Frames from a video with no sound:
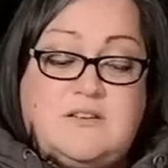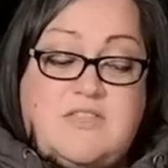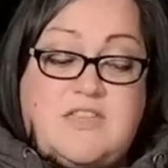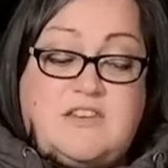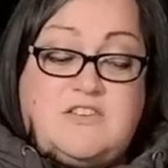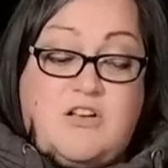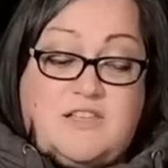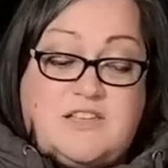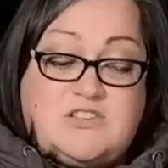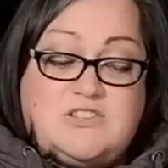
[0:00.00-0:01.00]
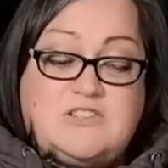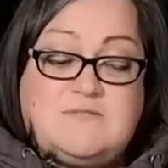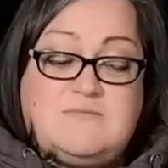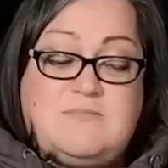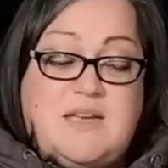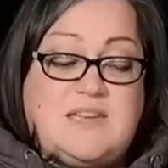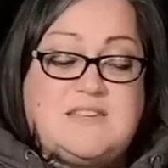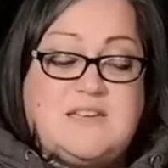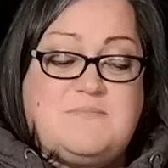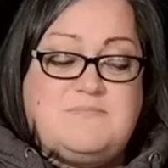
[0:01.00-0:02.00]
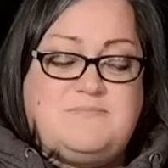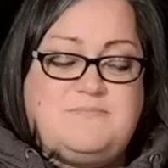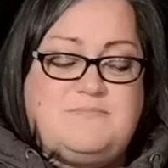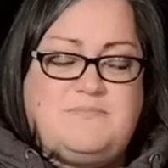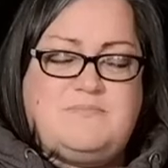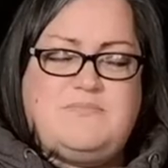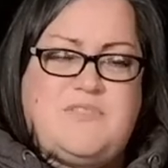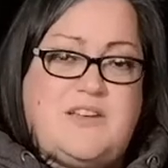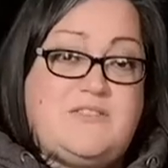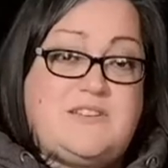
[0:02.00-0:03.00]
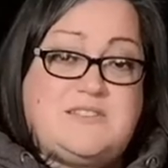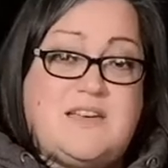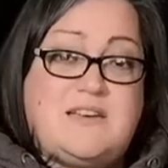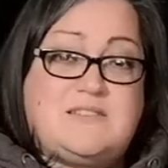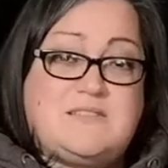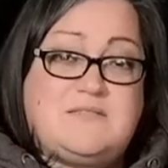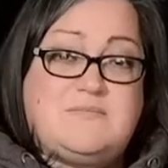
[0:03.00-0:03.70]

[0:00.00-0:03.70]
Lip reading: and that knowledge made him very sad.